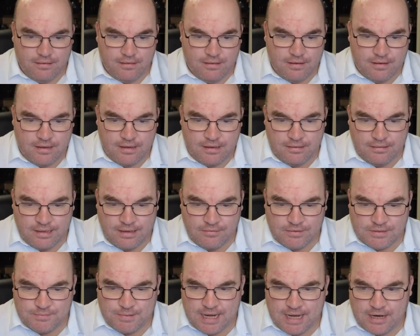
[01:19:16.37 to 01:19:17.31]
and that
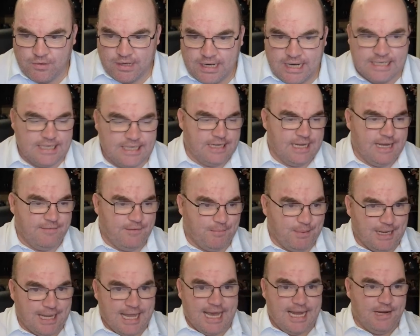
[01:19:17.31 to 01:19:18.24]
was back when I didn't have a
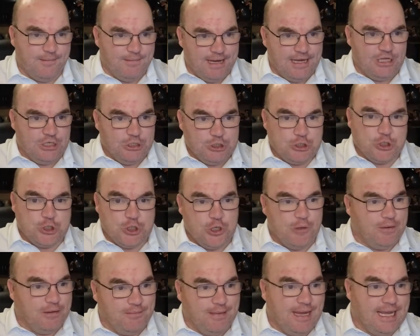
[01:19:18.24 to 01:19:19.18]
plan about
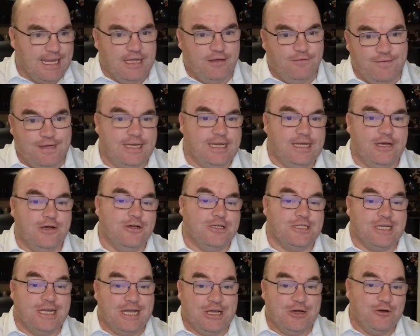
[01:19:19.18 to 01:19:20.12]
YouTube and making
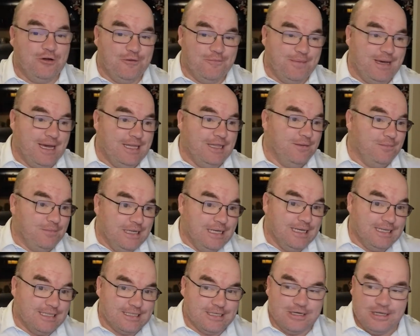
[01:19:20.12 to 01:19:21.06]
videos, and I could have made them
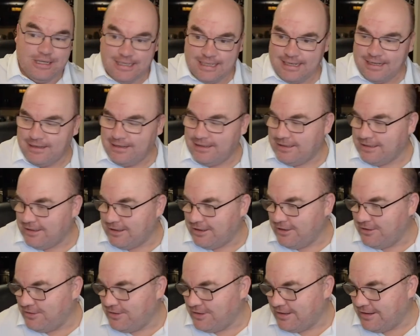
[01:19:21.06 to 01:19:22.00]
years earlier, you
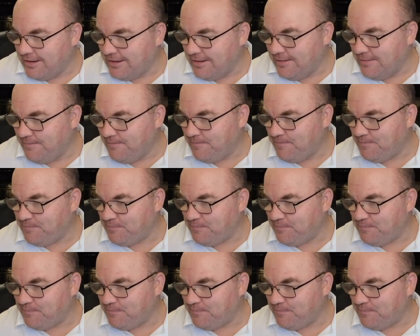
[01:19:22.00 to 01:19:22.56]
know.